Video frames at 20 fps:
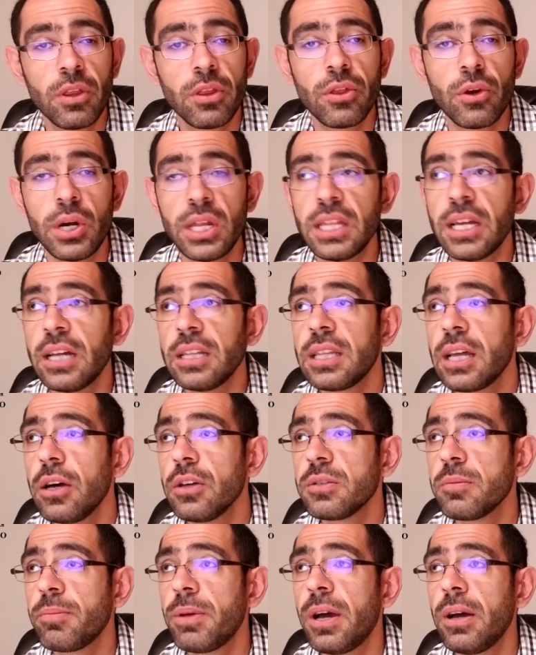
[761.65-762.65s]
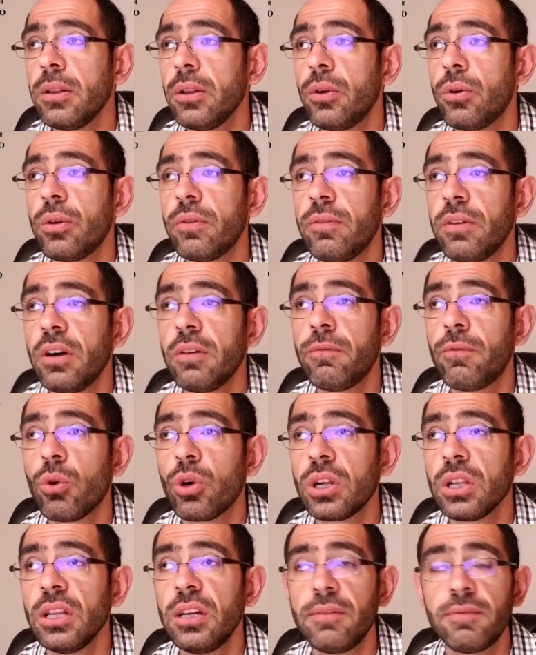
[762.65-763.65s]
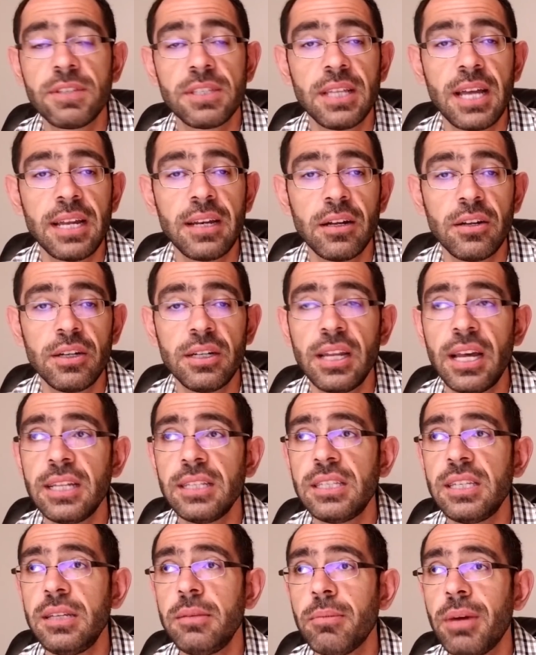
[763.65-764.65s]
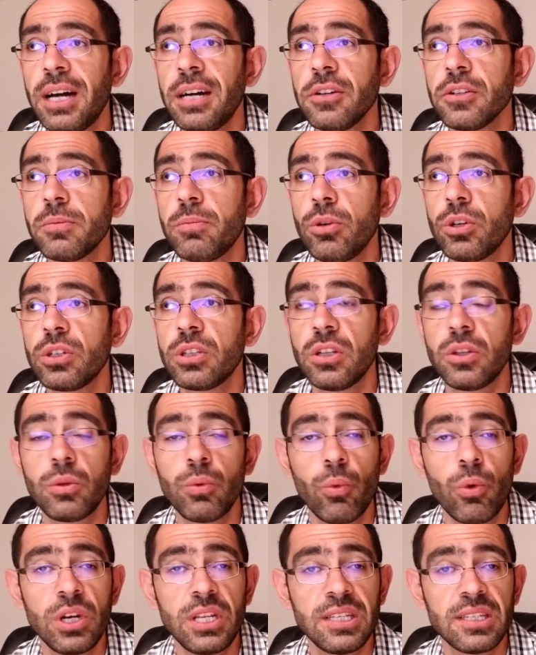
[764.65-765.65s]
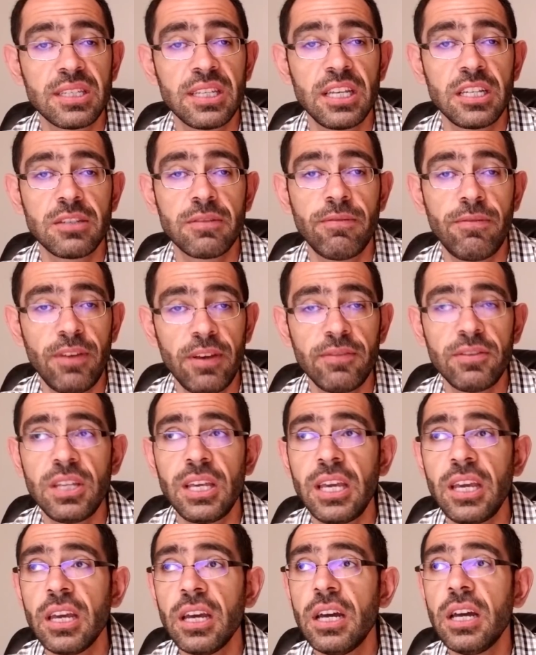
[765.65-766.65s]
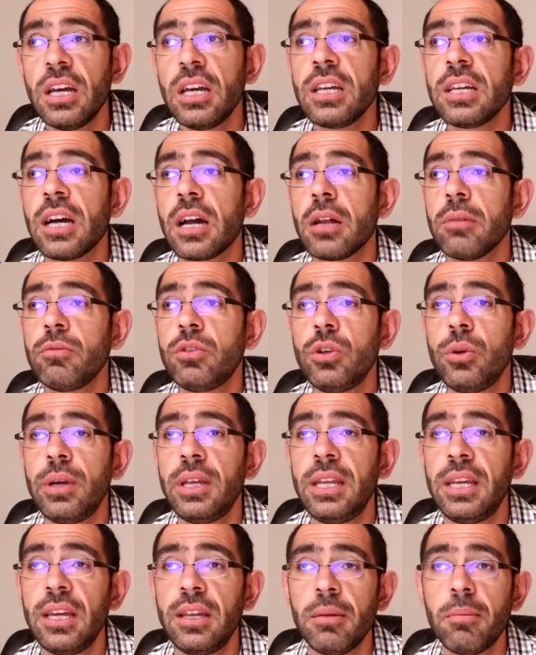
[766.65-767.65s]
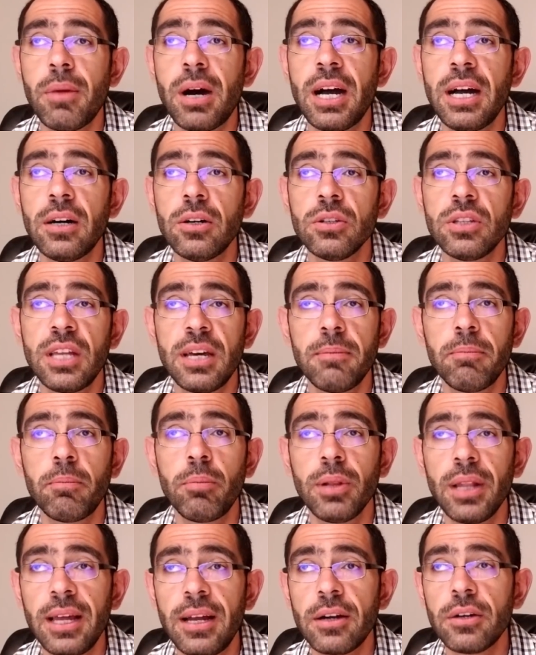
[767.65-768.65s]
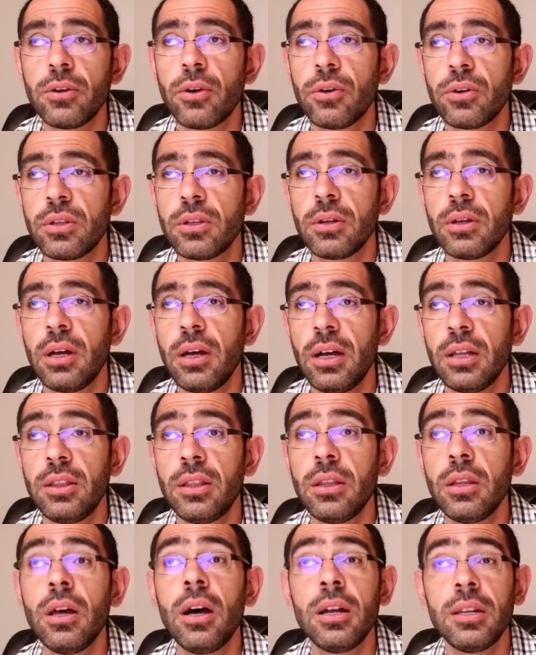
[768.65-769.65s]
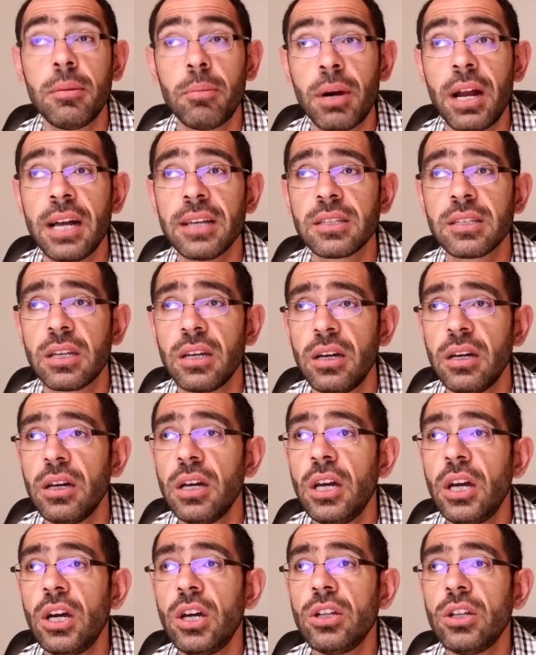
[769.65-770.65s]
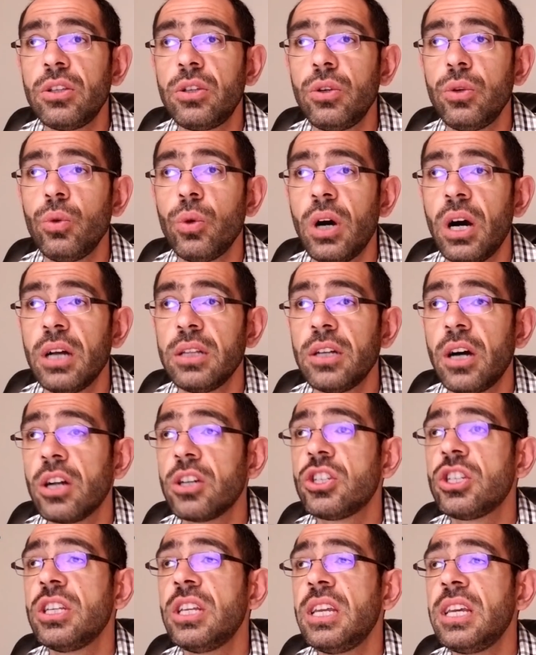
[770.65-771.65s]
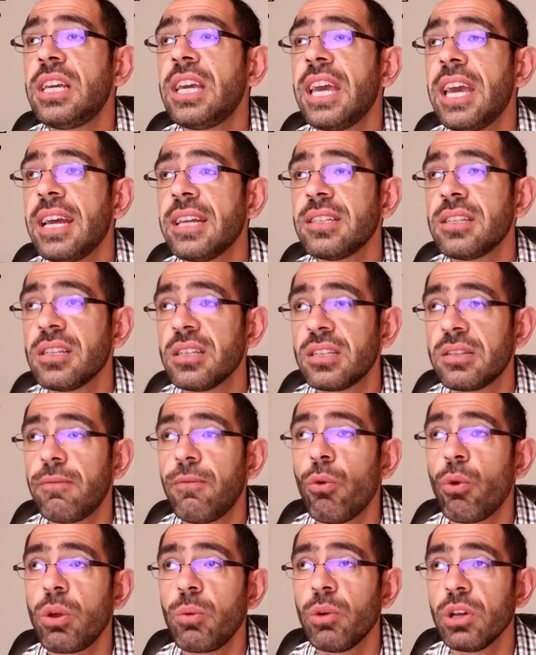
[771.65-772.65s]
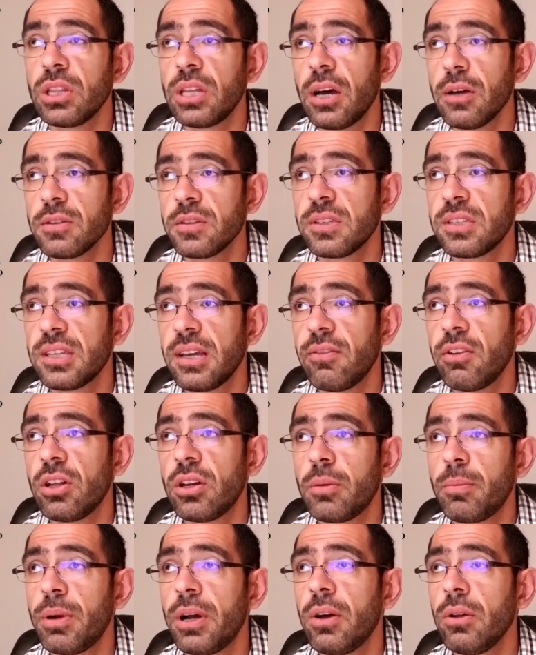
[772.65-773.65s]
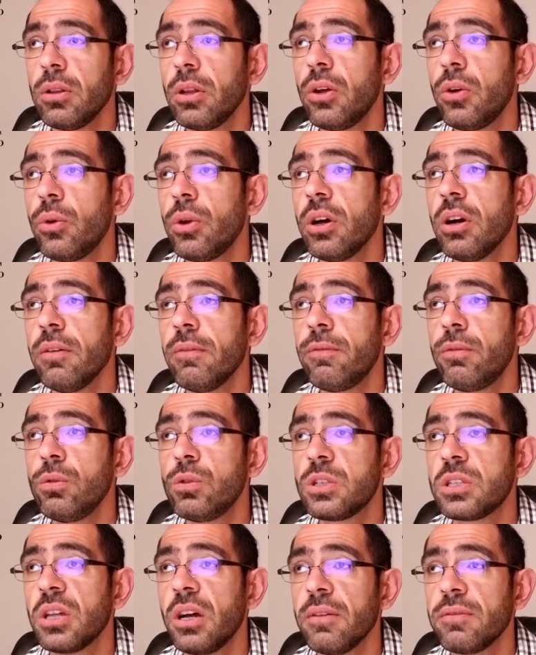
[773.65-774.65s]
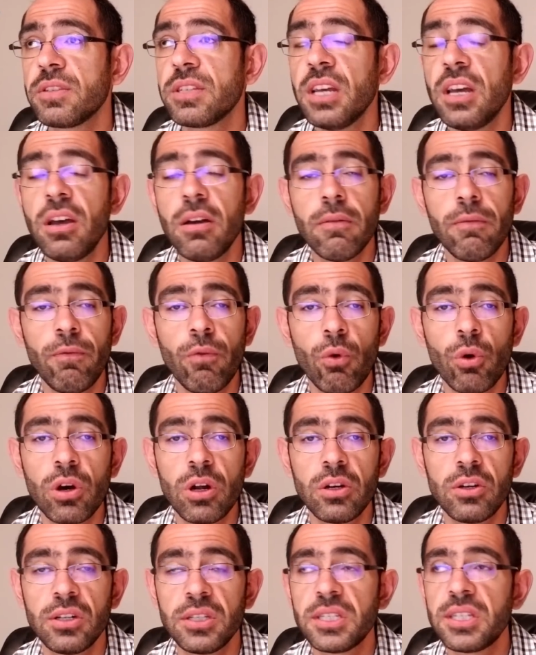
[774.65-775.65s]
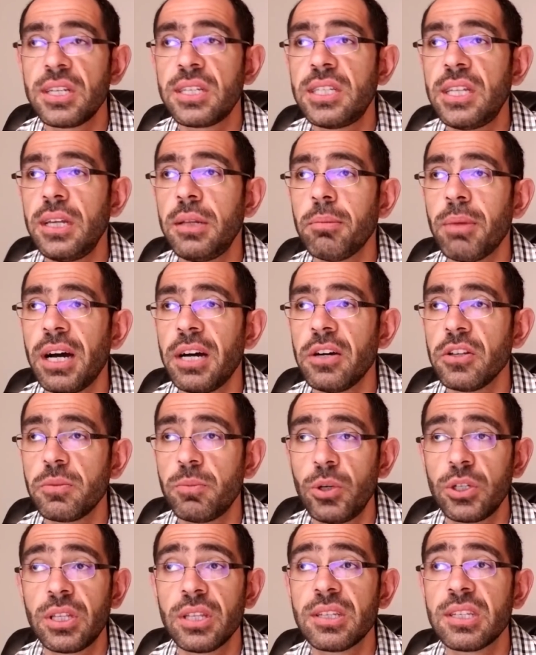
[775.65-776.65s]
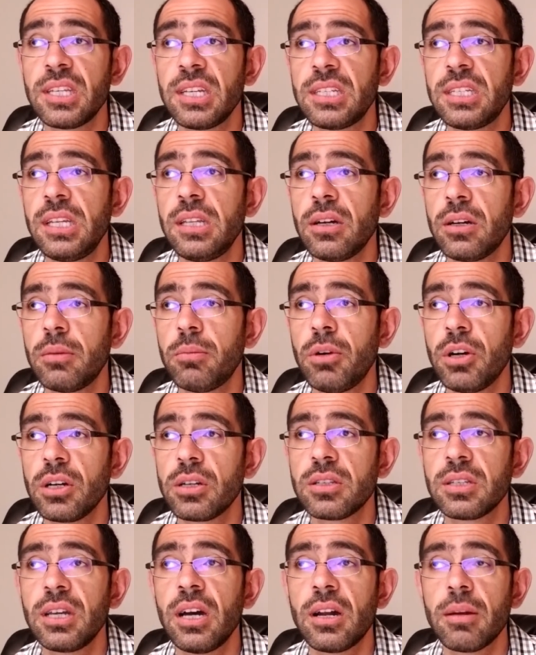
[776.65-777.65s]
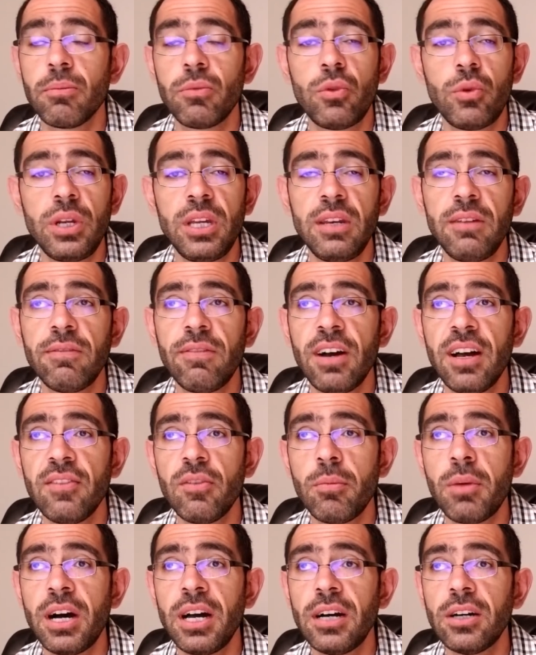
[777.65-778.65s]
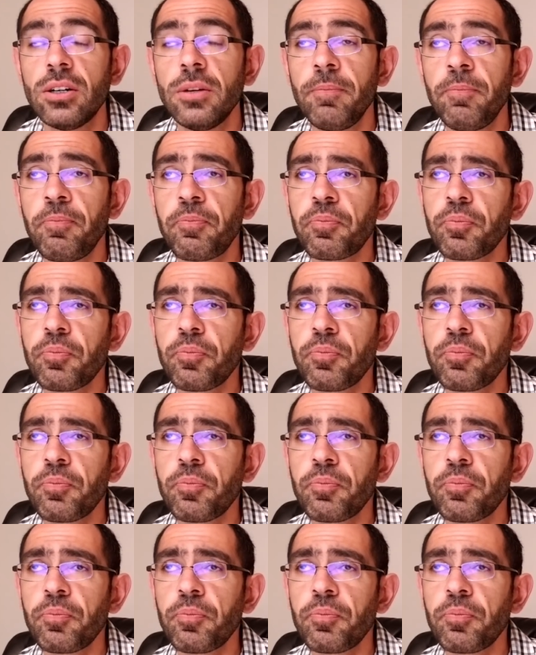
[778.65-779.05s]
39,000 pound load of forklifts, 919 miles booked at $2,650, got him $288 a mile. Then Blair, Nebraska to Dodge City, Kansas. 41,700 pound load of foodstuffs, 416 miles booked at $1,600, got him $385 a mile.